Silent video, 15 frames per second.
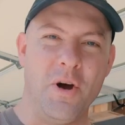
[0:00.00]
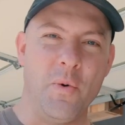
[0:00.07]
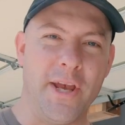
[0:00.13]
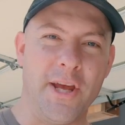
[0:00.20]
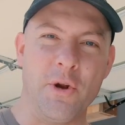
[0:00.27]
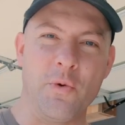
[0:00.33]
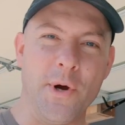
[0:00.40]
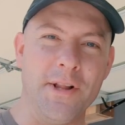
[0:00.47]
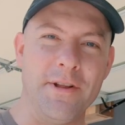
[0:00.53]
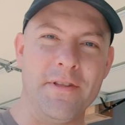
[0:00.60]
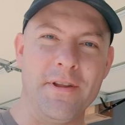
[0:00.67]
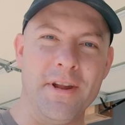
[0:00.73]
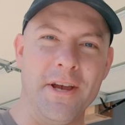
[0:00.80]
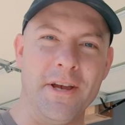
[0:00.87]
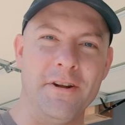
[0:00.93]
We can dwell on
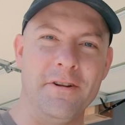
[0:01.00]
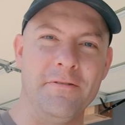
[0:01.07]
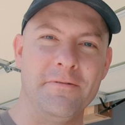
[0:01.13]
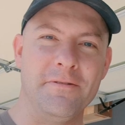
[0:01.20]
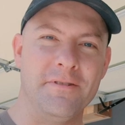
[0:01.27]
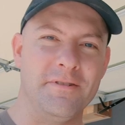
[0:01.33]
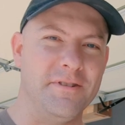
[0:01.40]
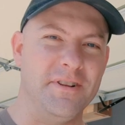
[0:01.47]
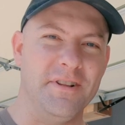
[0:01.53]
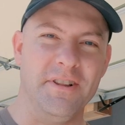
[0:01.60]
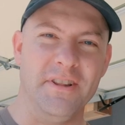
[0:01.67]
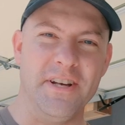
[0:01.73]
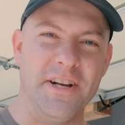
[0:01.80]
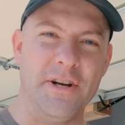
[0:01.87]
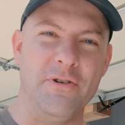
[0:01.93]
the negative,
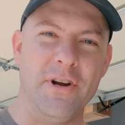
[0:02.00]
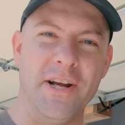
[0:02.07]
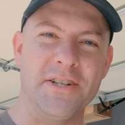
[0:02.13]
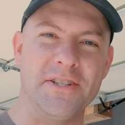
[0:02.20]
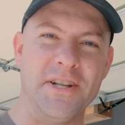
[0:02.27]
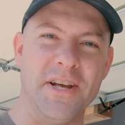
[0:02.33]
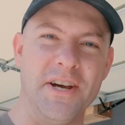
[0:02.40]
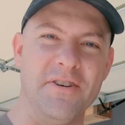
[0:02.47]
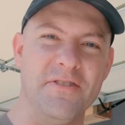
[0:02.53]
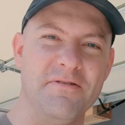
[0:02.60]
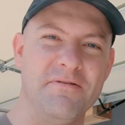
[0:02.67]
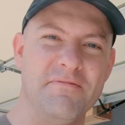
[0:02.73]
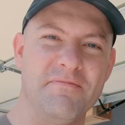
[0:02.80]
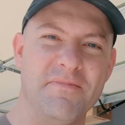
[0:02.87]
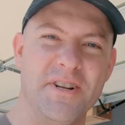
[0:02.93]
let it drag us
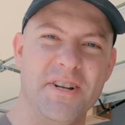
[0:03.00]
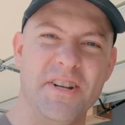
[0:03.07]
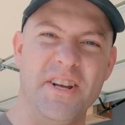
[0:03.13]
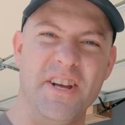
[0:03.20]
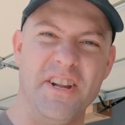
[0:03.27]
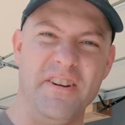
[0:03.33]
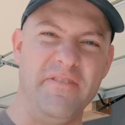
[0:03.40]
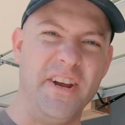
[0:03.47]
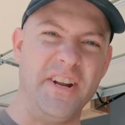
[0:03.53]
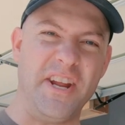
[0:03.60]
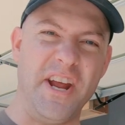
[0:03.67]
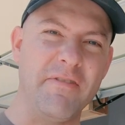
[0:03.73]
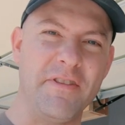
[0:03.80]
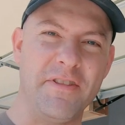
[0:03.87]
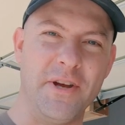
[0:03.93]
down, and
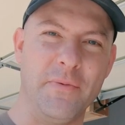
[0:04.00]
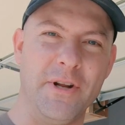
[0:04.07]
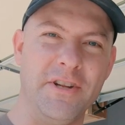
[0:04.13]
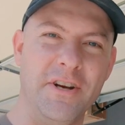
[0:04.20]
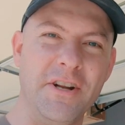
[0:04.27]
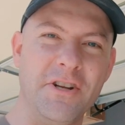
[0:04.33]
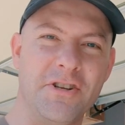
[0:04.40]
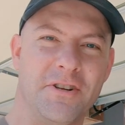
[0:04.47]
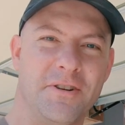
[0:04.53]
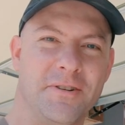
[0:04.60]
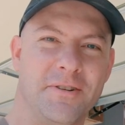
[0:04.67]
affect everything we touch,